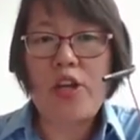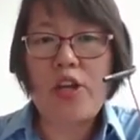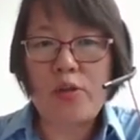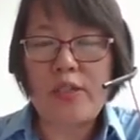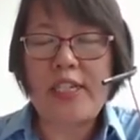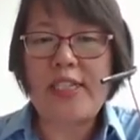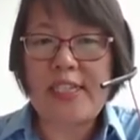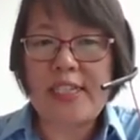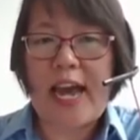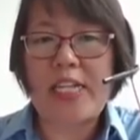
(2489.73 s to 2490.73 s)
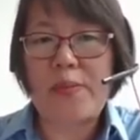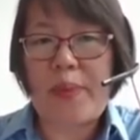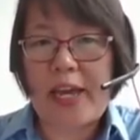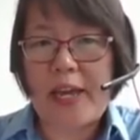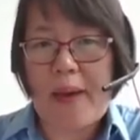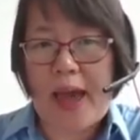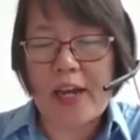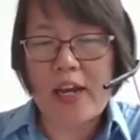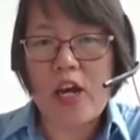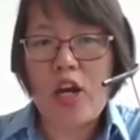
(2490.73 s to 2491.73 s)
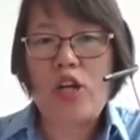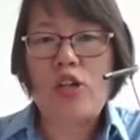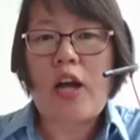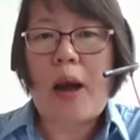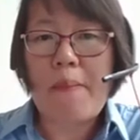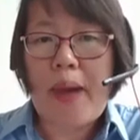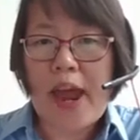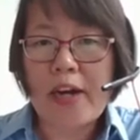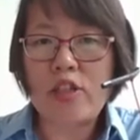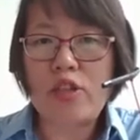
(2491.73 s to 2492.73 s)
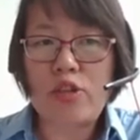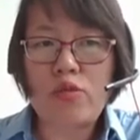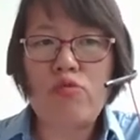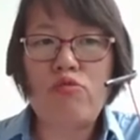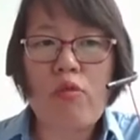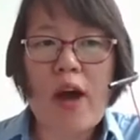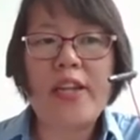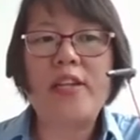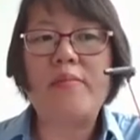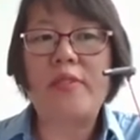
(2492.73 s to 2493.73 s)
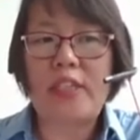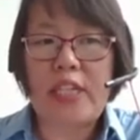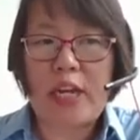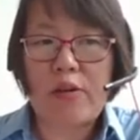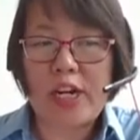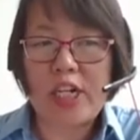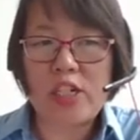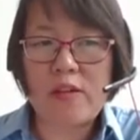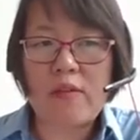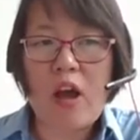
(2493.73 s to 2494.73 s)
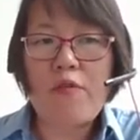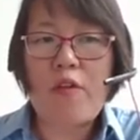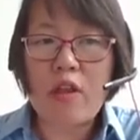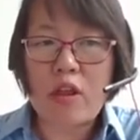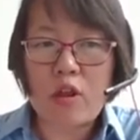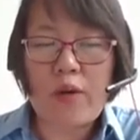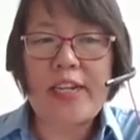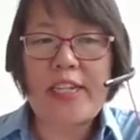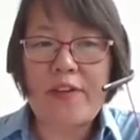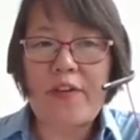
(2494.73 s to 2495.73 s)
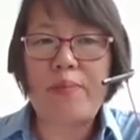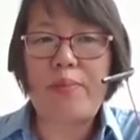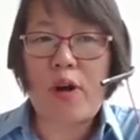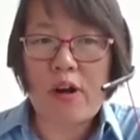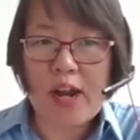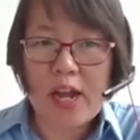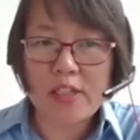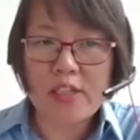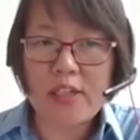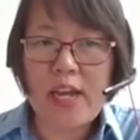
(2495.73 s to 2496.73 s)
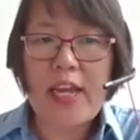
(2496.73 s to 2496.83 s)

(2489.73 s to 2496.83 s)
using GS piggyback compared to random integration for 3 different products,